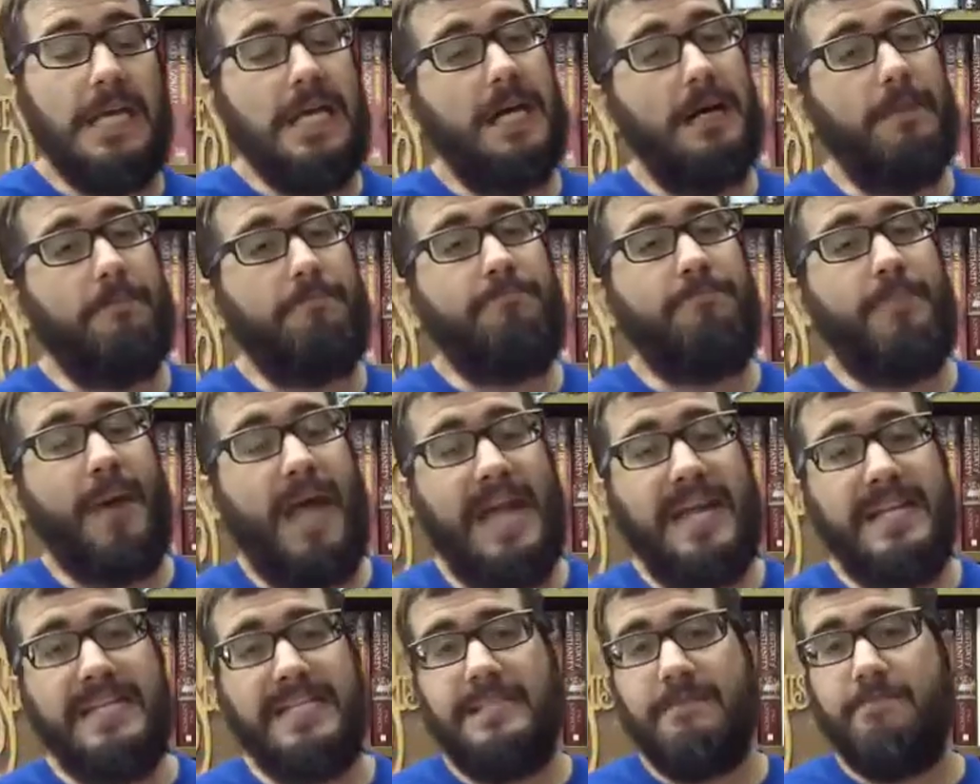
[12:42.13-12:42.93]

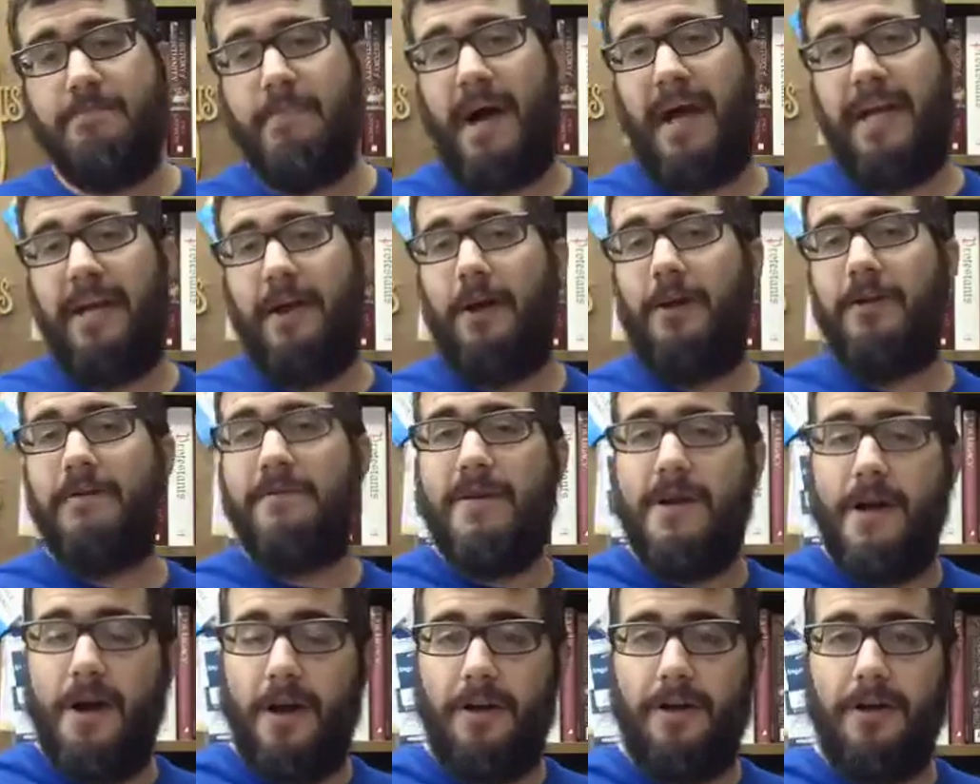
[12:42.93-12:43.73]
abandoned by our
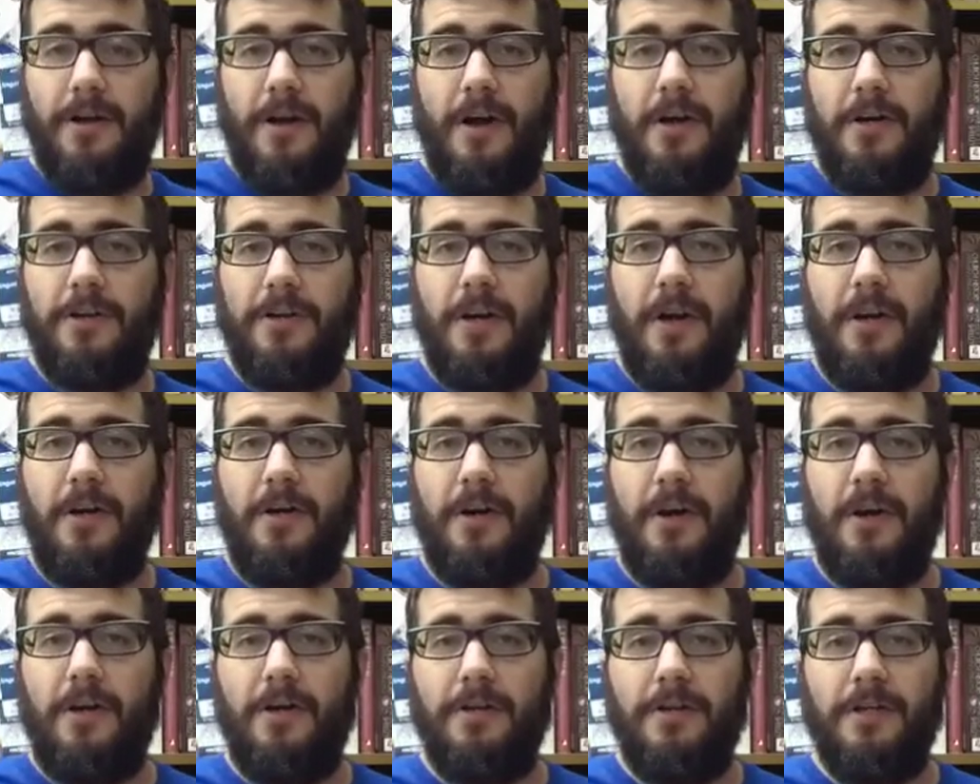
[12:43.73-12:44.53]
our our
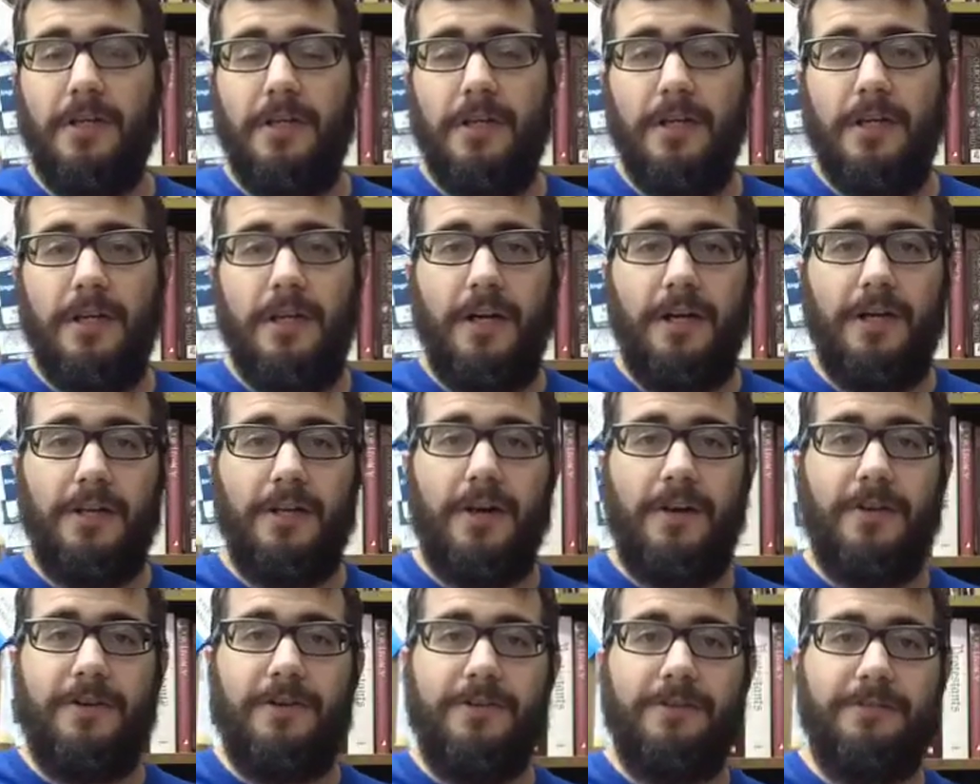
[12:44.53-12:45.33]
our our,
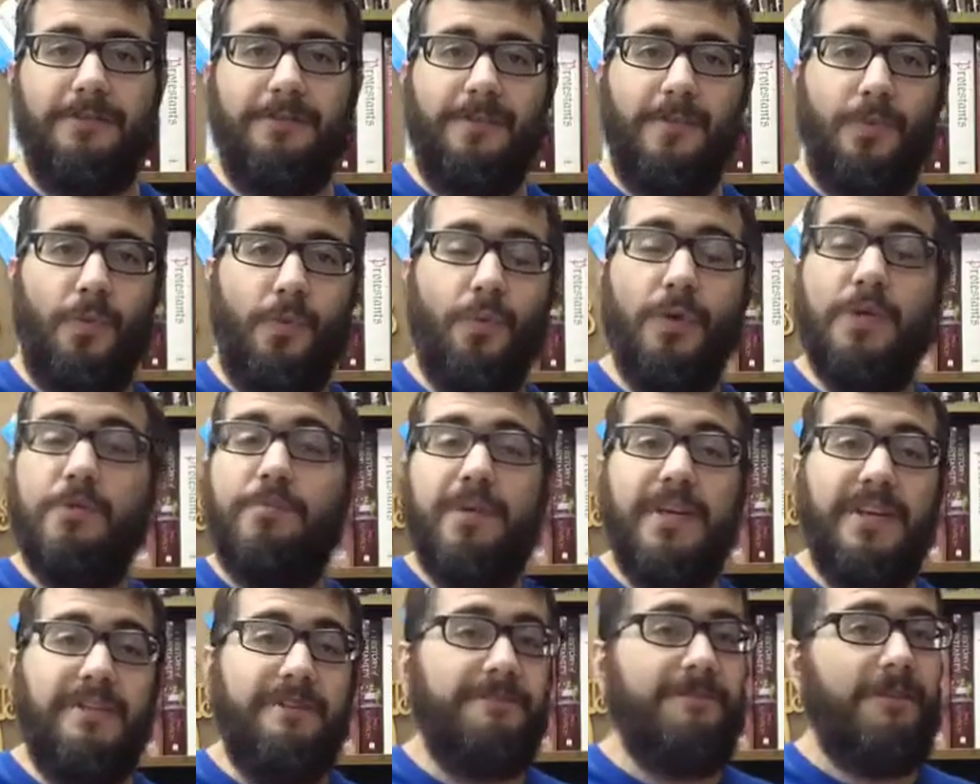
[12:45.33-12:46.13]
our
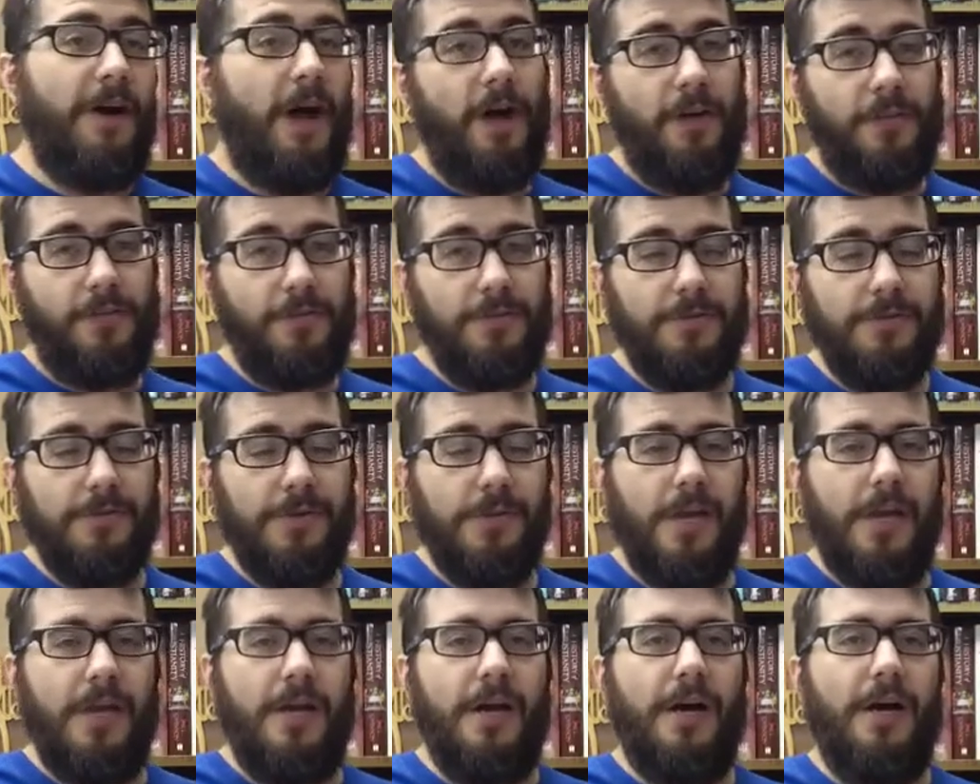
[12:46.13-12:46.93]
would-be fathers,
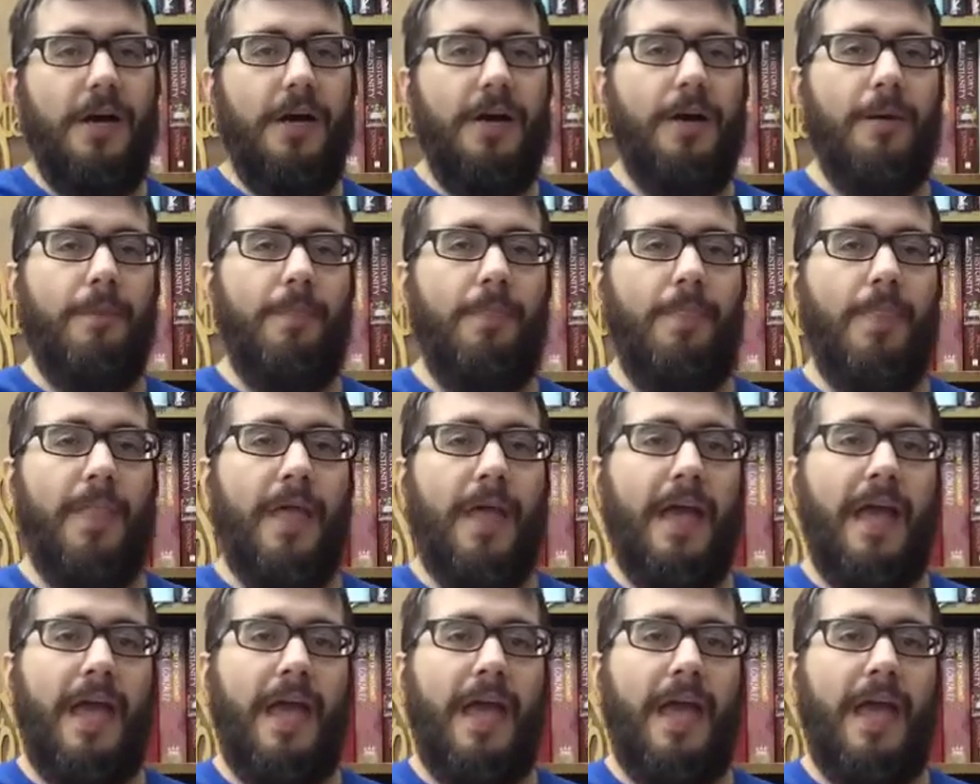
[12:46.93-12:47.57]
um,